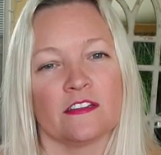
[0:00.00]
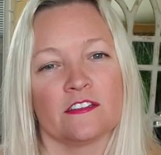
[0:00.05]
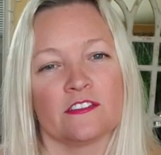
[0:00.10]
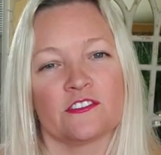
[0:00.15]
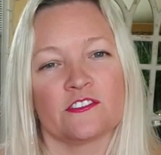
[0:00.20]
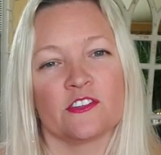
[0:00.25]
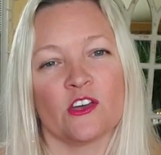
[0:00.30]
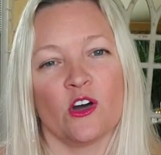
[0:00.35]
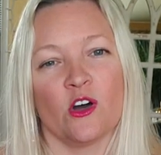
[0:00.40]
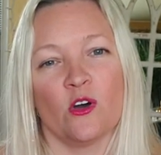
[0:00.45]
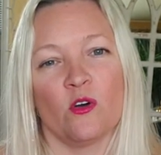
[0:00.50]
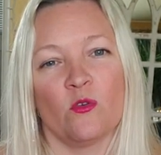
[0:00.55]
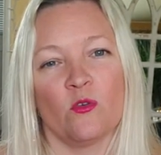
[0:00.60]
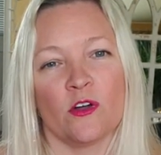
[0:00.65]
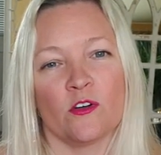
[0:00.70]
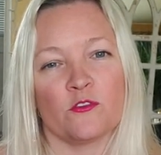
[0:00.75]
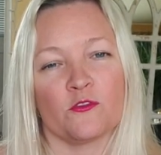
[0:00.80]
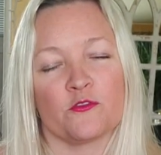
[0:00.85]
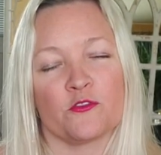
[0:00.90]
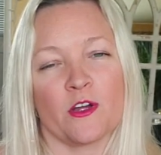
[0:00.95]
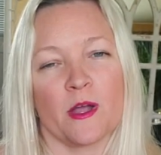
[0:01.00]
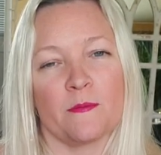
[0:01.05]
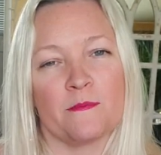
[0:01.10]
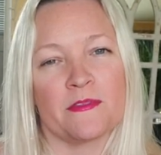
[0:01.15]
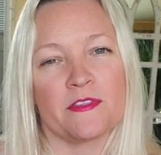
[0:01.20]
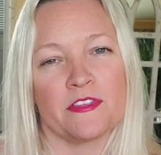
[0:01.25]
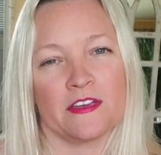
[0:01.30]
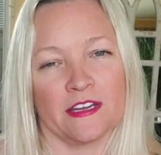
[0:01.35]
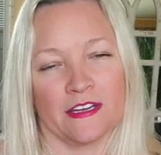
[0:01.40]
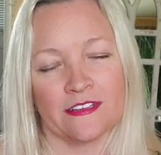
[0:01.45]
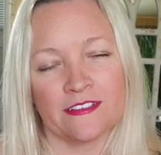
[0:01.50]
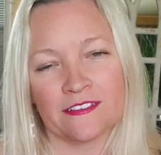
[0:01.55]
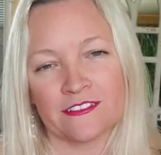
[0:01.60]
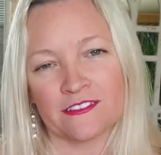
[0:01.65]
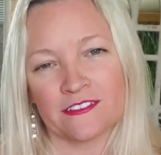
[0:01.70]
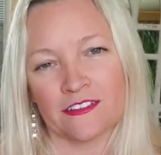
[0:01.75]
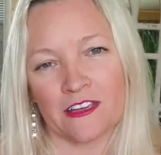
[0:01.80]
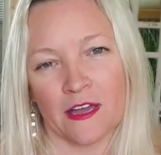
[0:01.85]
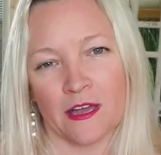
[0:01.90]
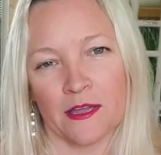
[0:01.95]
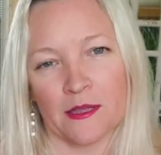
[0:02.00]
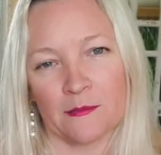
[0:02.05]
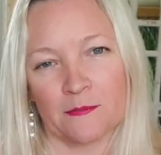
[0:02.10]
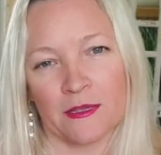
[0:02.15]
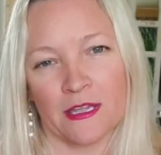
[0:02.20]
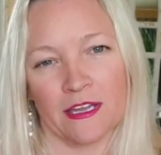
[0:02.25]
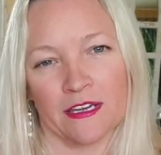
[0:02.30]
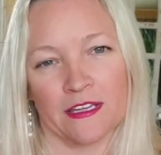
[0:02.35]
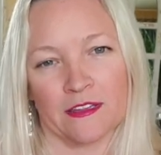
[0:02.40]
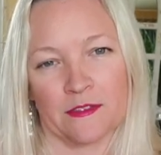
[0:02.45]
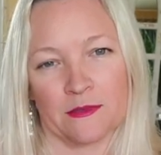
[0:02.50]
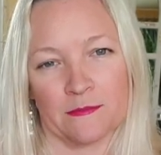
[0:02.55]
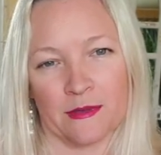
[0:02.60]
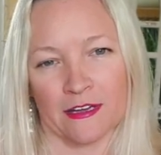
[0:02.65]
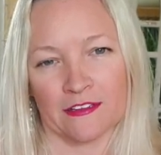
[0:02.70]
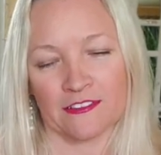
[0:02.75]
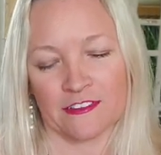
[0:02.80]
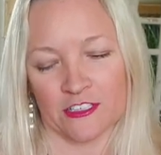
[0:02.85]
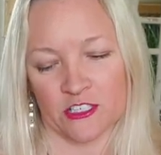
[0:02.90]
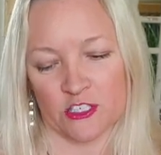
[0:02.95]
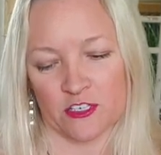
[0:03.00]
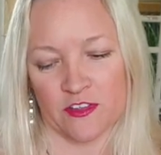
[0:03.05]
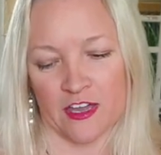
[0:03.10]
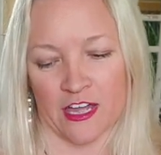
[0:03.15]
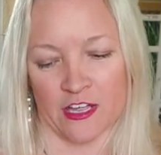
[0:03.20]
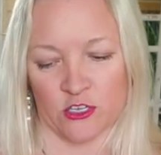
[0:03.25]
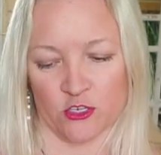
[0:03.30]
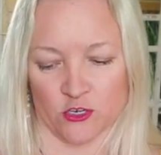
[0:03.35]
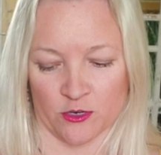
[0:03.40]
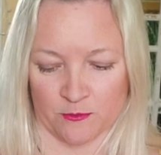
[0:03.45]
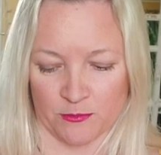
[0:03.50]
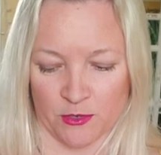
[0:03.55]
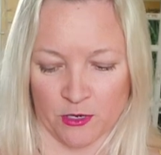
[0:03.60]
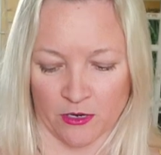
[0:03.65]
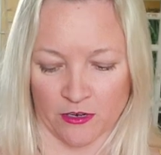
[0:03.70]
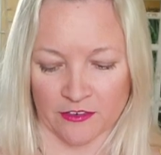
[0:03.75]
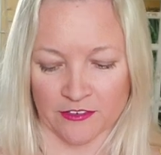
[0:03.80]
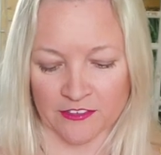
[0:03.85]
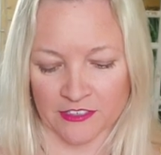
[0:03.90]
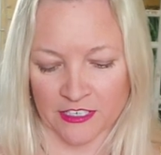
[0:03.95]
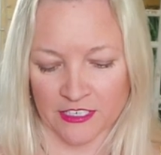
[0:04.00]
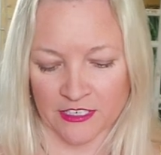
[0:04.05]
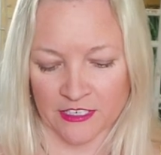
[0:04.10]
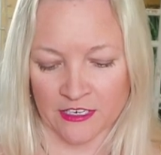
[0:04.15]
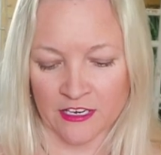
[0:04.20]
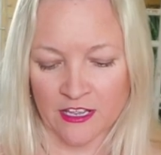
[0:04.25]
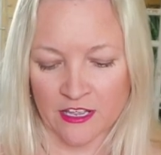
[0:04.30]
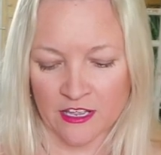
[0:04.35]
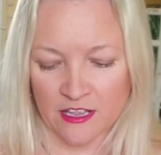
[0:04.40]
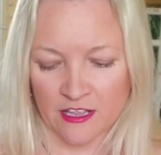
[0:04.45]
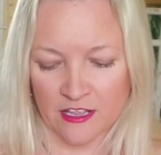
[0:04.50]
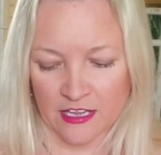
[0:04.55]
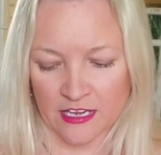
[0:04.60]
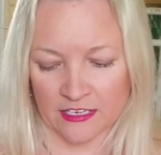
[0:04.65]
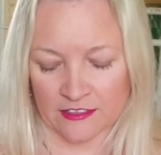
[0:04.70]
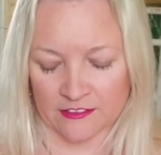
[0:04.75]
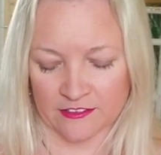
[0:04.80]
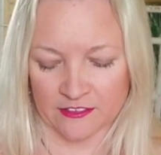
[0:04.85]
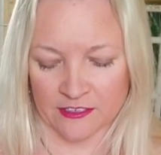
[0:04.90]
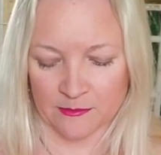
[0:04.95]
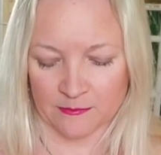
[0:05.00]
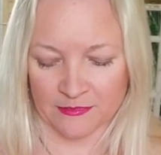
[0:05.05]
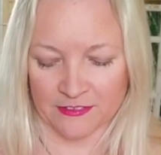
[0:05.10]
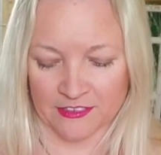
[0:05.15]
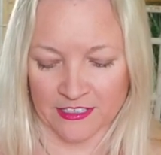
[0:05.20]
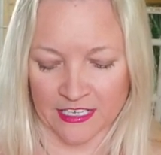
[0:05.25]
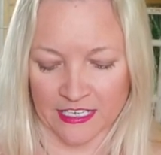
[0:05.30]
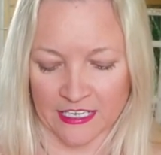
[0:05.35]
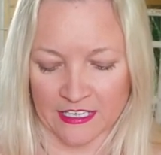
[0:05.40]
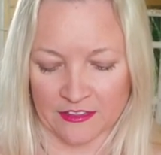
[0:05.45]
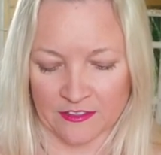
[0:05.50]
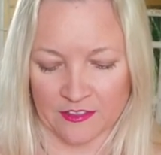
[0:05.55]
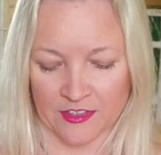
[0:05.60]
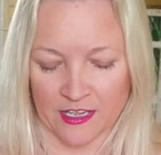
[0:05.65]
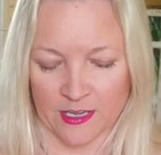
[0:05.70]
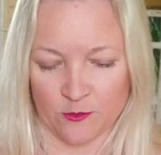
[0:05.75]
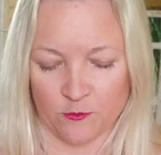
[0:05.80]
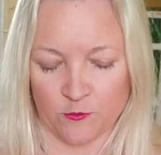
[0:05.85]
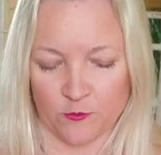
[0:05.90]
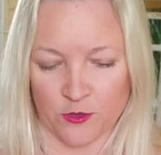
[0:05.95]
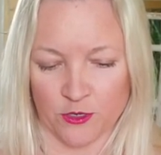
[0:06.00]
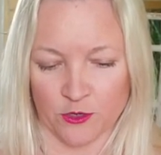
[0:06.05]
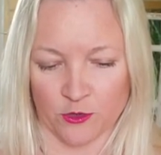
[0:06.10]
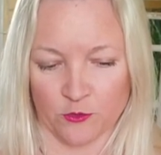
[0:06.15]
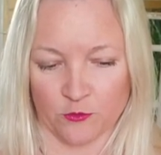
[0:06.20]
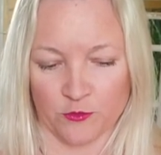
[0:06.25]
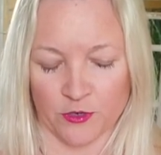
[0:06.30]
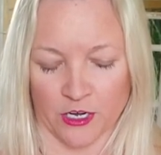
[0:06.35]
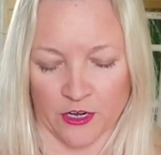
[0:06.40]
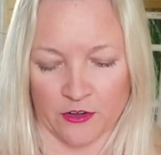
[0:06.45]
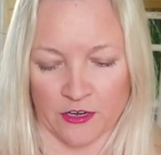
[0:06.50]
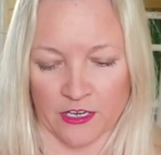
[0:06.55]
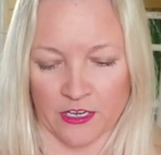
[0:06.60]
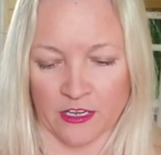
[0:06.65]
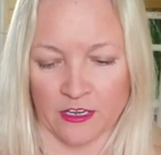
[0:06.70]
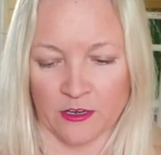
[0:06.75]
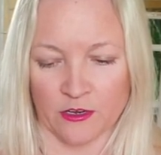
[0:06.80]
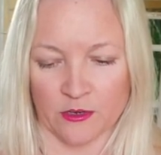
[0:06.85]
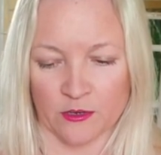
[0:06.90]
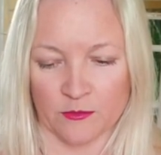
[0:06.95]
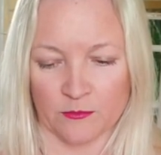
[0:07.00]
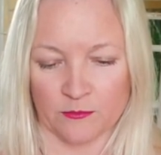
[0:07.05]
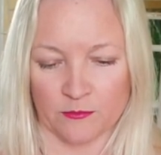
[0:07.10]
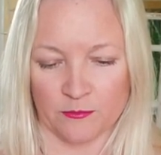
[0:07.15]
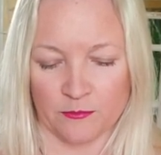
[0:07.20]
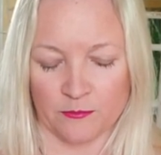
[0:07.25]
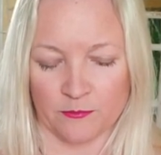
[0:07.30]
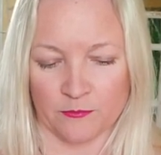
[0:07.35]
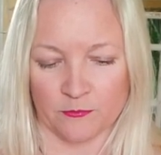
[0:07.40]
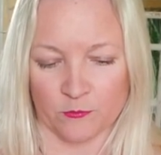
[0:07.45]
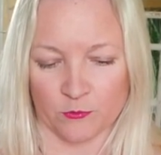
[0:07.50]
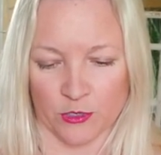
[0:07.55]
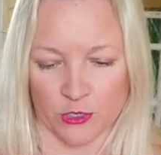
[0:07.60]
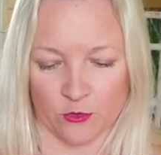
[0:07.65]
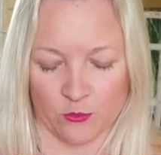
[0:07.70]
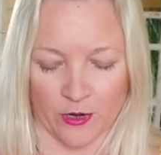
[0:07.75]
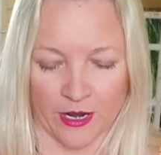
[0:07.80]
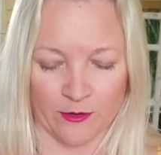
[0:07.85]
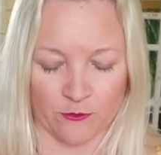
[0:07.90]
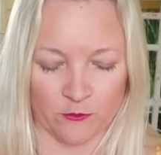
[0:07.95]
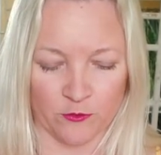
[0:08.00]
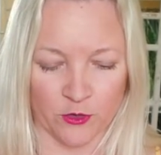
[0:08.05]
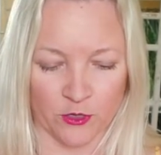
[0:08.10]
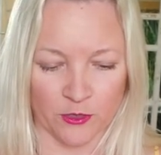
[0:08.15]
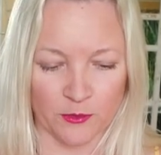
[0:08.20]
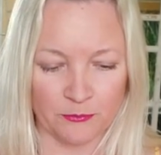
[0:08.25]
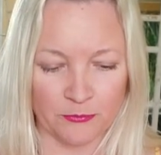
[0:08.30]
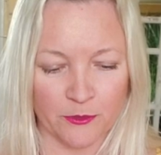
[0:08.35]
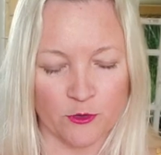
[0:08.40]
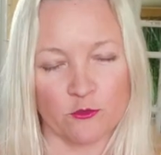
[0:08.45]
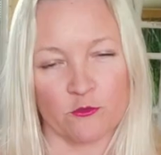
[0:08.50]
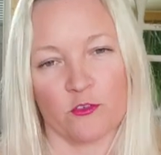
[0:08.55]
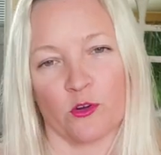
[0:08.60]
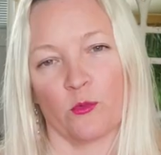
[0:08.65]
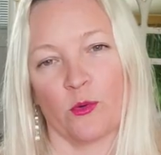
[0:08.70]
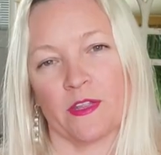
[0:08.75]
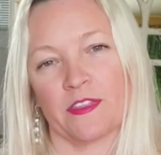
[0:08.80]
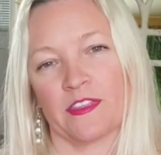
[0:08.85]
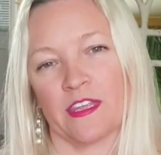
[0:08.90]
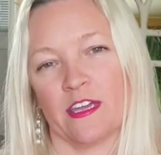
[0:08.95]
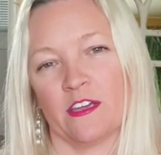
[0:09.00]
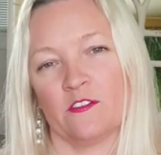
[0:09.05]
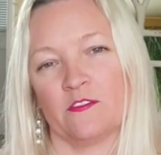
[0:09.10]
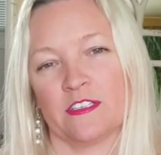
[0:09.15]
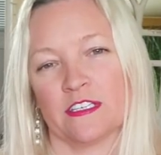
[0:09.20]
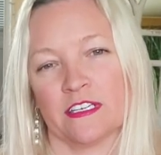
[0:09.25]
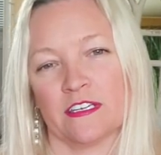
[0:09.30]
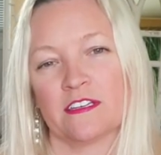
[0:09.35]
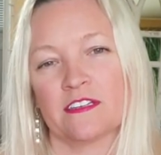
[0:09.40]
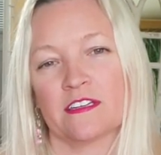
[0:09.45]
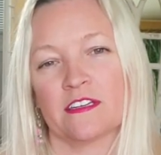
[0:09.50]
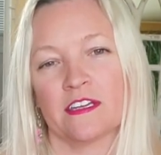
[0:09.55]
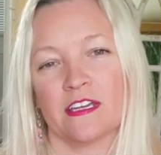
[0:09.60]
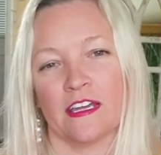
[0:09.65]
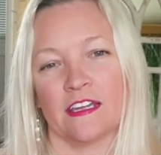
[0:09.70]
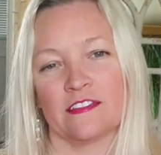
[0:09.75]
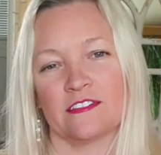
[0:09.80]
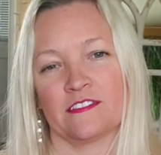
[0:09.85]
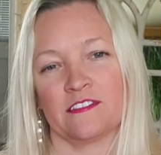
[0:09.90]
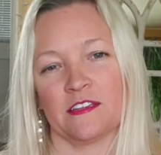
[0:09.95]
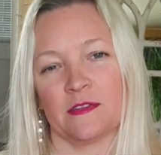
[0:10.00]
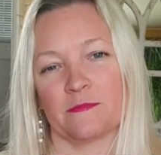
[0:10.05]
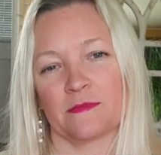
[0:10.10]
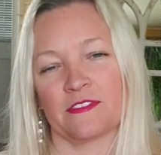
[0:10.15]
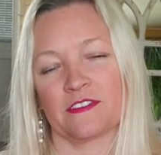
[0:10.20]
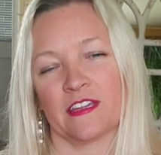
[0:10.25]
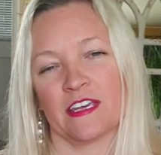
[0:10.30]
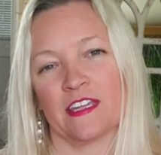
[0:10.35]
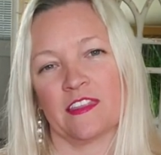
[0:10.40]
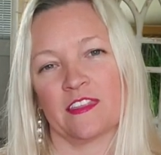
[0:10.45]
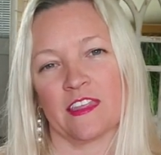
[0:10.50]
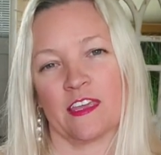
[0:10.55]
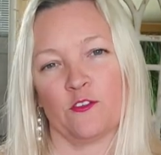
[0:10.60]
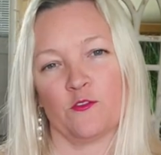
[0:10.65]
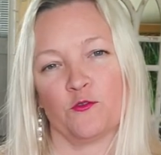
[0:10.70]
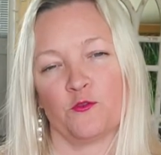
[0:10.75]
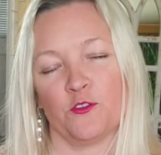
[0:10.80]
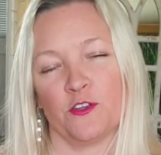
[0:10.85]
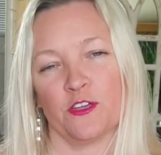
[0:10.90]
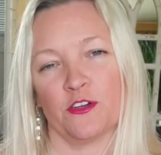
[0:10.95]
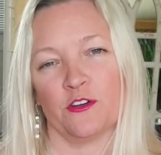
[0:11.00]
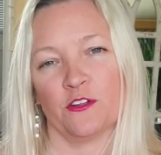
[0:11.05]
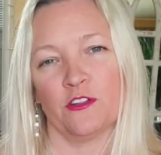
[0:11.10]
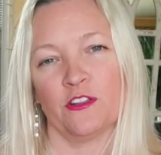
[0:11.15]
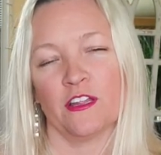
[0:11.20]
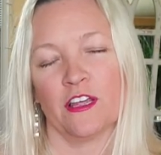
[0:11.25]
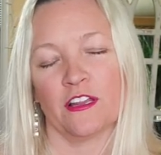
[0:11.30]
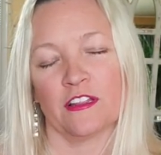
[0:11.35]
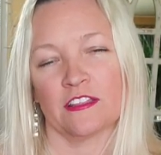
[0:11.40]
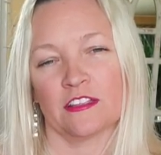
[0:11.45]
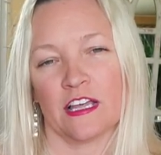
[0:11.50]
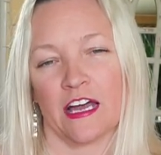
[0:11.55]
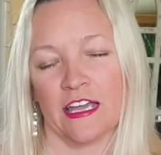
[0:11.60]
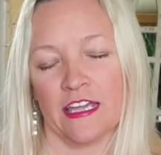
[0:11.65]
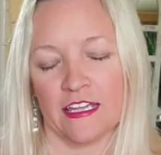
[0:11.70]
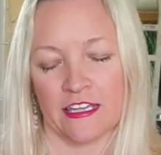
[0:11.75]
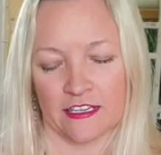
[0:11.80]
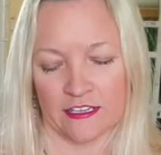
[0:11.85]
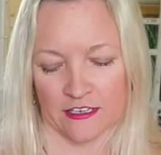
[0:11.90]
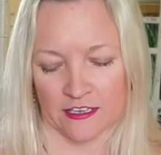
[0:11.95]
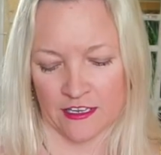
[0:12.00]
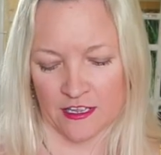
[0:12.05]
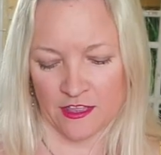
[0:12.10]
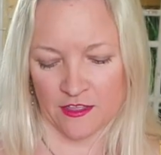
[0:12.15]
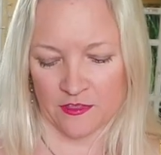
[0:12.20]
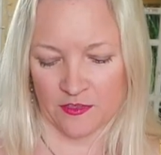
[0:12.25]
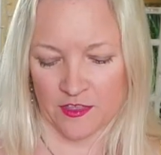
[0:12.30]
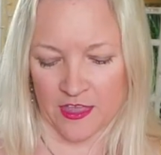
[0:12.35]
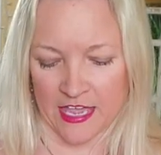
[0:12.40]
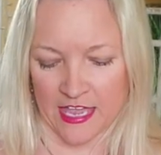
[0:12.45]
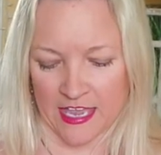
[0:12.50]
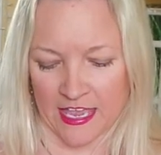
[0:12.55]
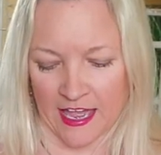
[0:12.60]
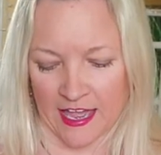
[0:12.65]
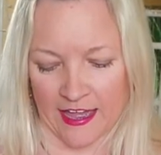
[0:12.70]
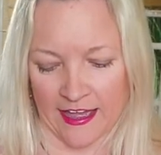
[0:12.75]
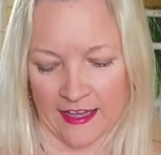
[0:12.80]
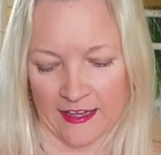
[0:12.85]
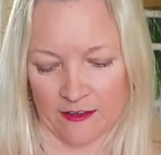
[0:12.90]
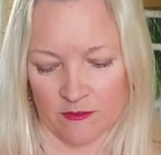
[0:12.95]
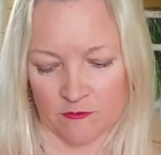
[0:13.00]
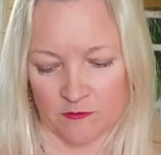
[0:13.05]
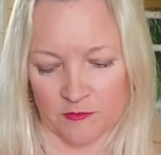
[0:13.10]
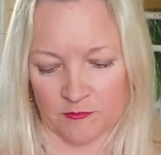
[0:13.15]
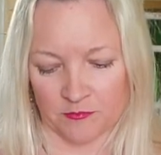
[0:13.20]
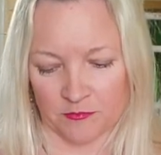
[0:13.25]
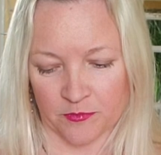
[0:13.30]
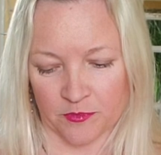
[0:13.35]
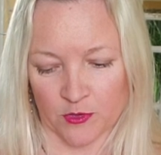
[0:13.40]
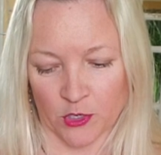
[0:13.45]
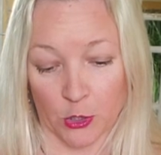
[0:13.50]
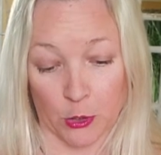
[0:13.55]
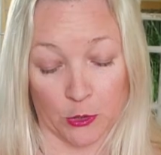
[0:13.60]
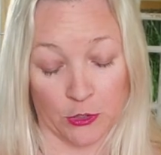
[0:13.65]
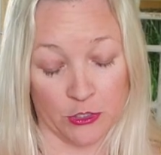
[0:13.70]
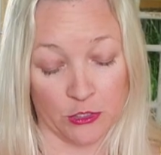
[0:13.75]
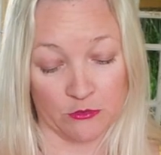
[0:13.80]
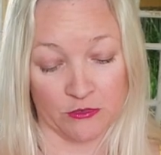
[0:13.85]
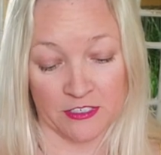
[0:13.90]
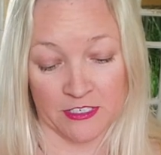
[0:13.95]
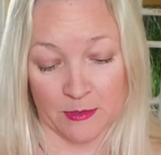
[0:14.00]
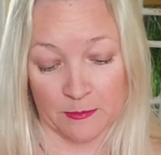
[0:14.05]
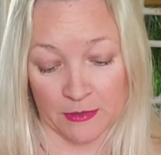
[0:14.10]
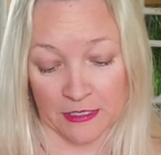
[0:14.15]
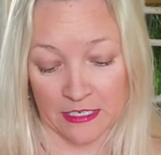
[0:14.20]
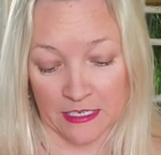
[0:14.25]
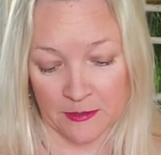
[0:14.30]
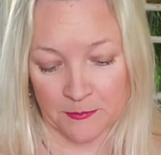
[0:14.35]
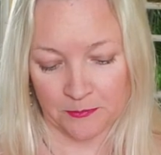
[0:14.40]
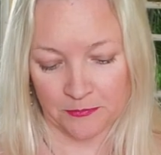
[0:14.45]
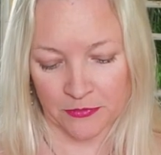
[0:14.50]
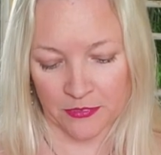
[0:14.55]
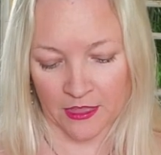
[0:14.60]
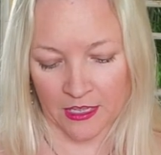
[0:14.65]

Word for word: So from this, I am getting the message that your person, it seems like they feel very regretful for what they did. It seems like they feel like they have hurt you deeply.